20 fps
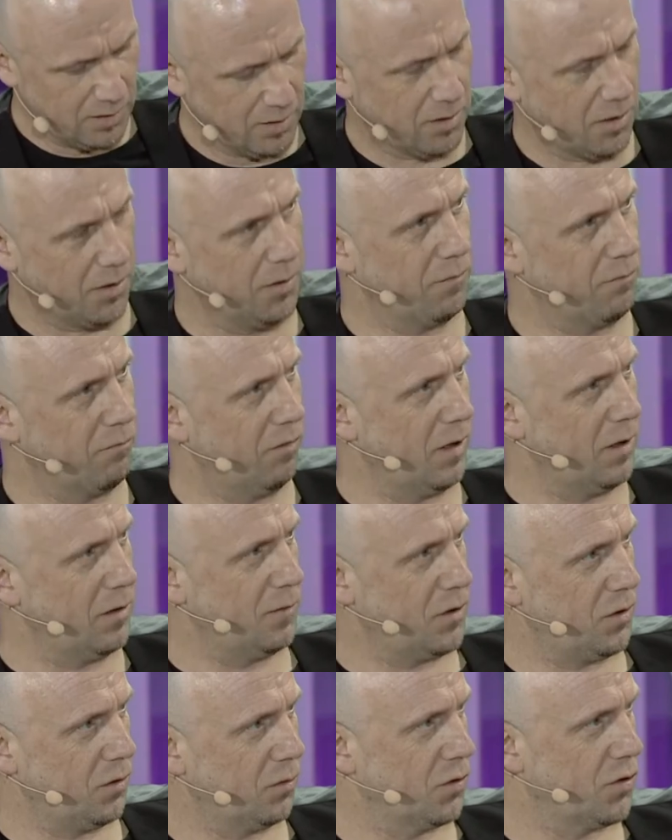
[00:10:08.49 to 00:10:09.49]
kind of
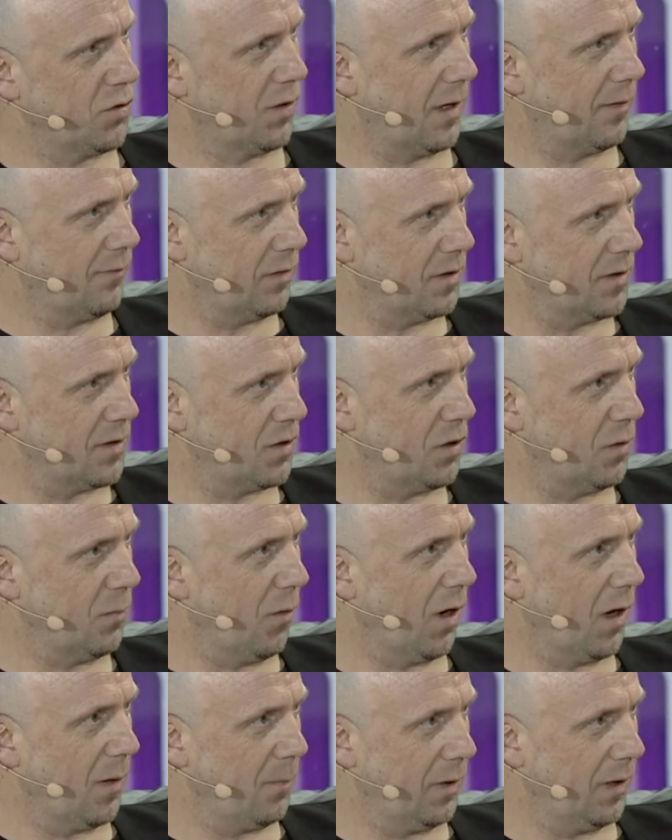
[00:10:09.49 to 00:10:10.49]
reassure travellers who
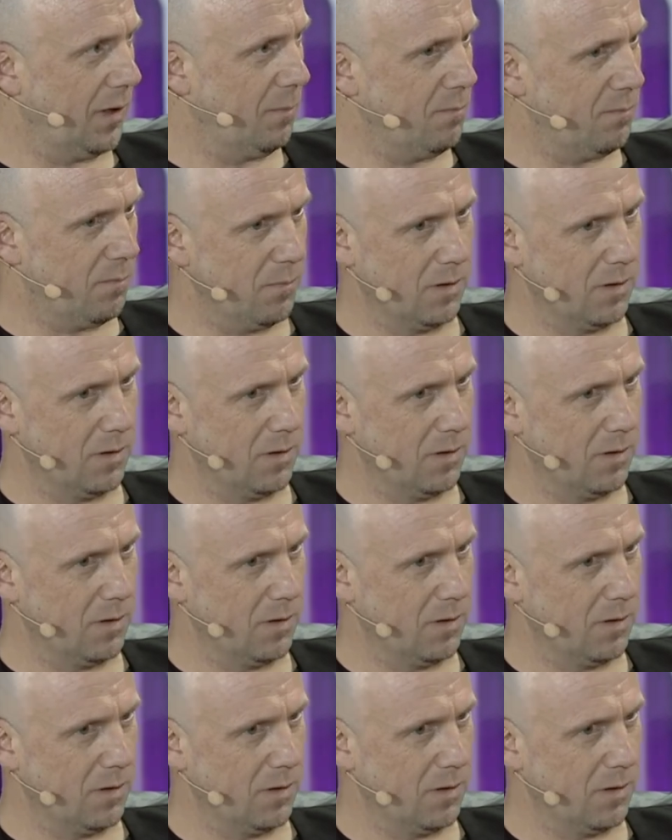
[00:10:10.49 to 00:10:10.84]
might be,